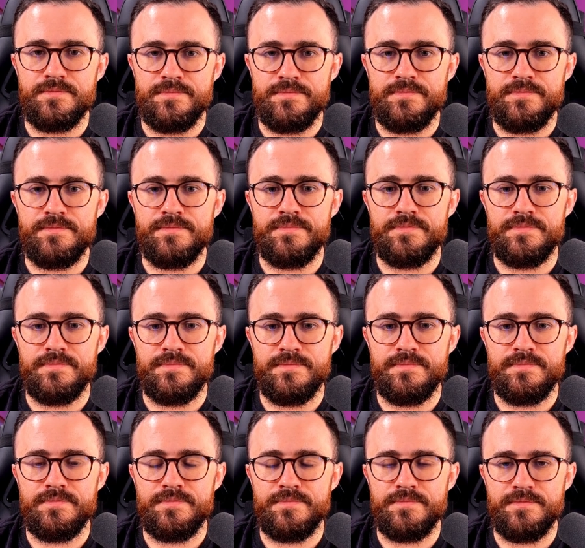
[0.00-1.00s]

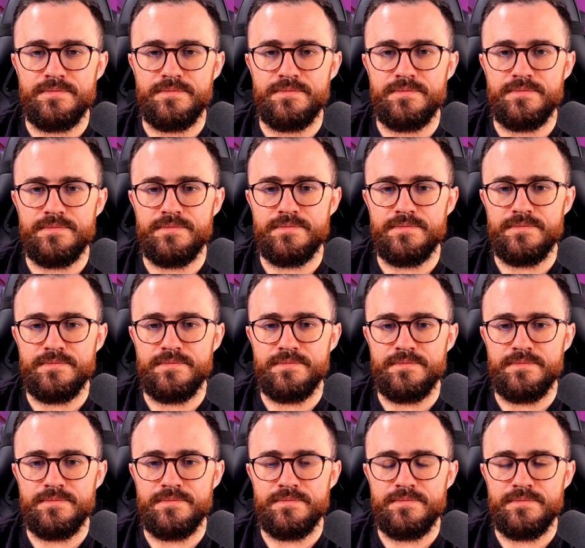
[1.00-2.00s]

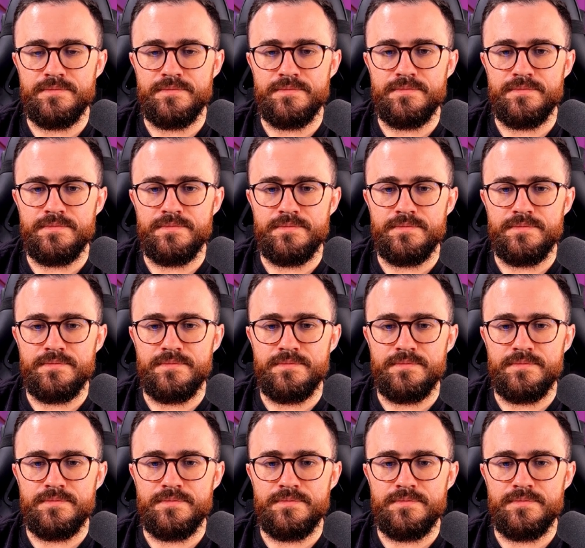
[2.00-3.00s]

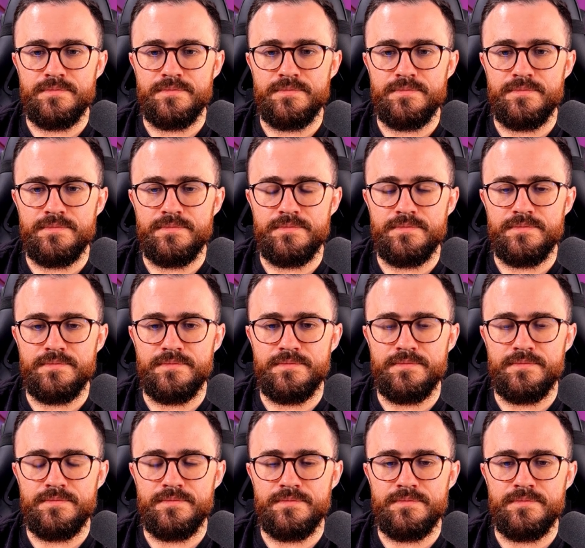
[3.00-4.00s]

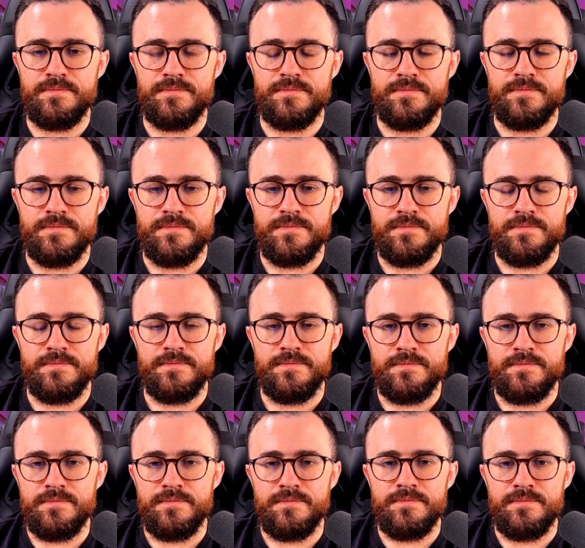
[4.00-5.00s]

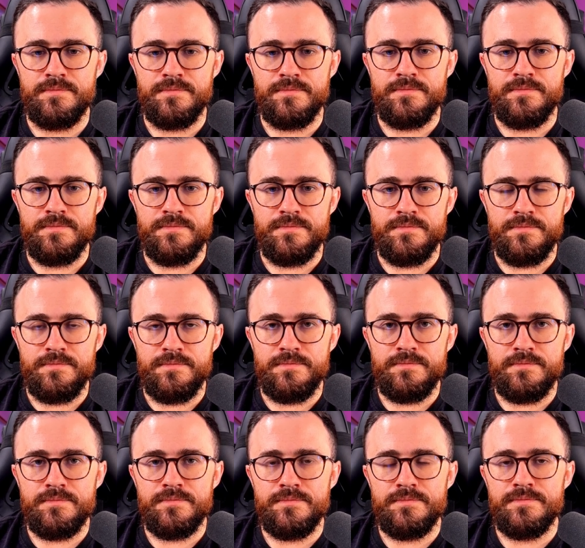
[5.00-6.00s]

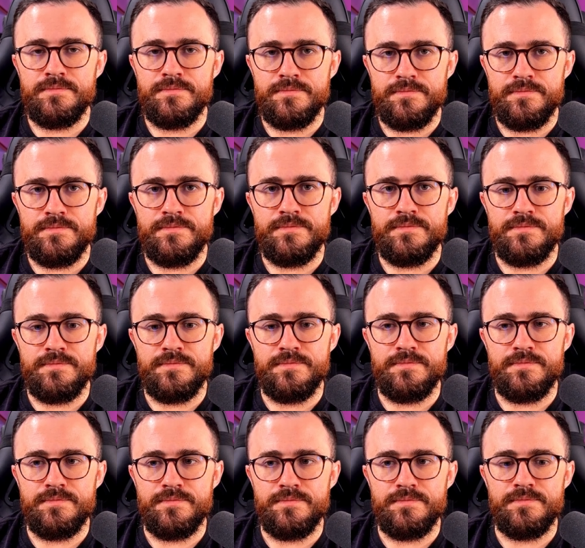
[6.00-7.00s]

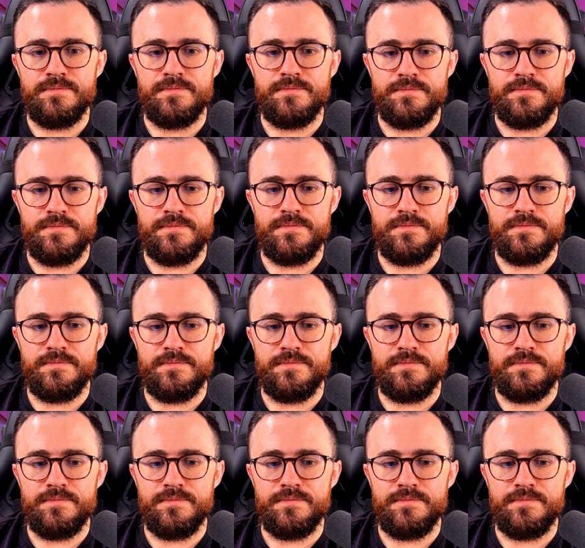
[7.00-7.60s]
(not speaking)